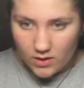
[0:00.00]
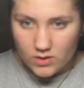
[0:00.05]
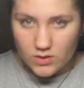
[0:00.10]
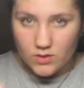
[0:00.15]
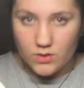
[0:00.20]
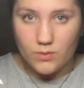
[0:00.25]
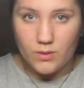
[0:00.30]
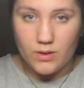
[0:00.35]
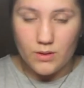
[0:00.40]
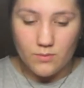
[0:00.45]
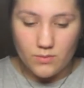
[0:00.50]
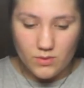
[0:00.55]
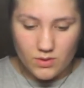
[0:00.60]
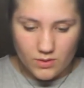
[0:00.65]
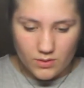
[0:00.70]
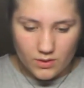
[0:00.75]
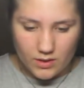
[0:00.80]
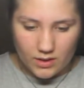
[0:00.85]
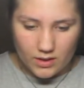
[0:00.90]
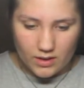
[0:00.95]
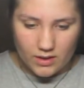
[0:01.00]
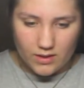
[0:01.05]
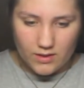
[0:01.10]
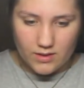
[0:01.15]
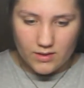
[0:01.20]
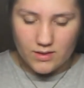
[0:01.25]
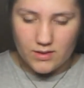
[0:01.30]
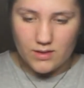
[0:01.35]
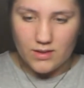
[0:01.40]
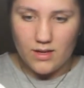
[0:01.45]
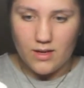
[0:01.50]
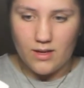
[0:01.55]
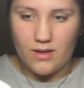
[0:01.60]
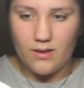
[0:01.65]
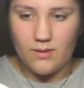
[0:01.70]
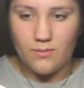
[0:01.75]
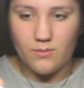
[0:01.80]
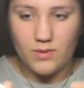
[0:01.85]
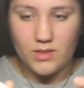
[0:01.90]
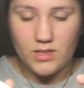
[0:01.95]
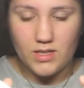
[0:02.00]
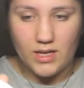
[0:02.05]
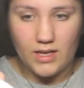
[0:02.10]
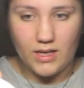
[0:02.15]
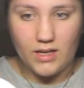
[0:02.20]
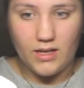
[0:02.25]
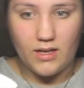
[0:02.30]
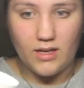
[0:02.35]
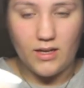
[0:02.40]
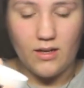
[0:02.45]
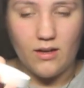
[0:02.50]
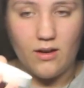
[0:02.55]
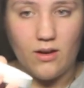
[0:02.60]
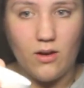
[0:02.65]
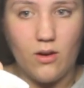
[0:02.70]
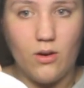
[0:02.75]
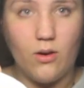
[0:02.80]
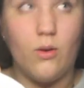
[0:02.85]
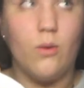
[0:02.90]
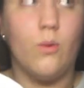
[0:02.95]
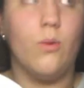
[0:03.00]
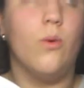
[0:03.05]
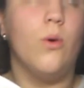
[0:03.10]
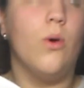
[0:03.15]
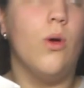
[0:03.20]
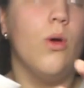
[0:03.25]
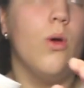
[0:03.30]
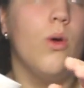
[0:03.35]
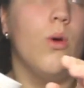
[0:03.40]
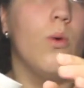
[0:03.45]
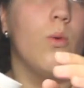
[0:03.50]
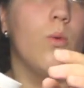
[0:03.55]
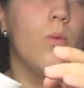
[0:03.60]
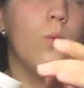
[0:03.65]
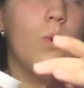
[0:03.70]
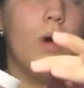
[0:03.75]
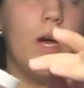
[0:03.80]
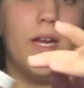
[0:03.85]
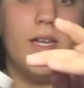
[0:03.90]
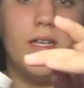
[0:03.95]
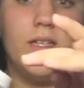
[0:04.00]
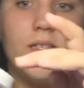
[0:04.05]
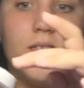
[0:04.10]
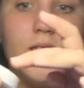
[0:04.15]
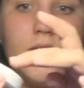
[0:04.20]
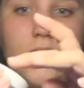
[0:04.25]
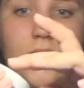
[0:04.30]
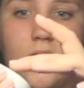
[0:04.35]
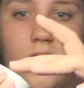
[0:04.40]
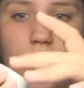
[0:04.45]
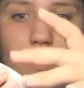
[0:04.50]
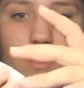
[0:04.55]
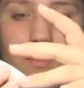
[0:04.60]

So what I'm doing is I'm taking a white